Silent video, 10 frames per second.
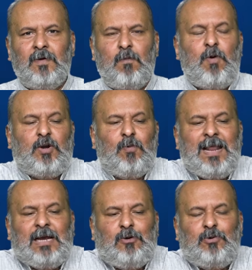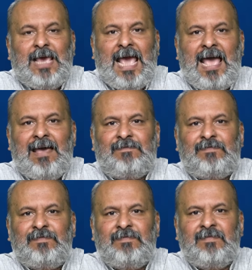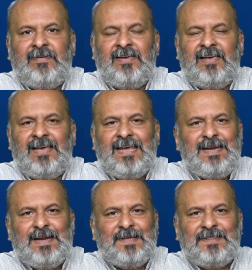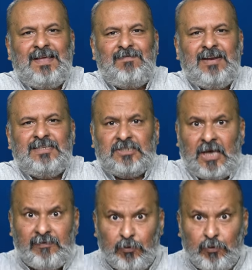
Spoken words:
What work do they have in their villages? Are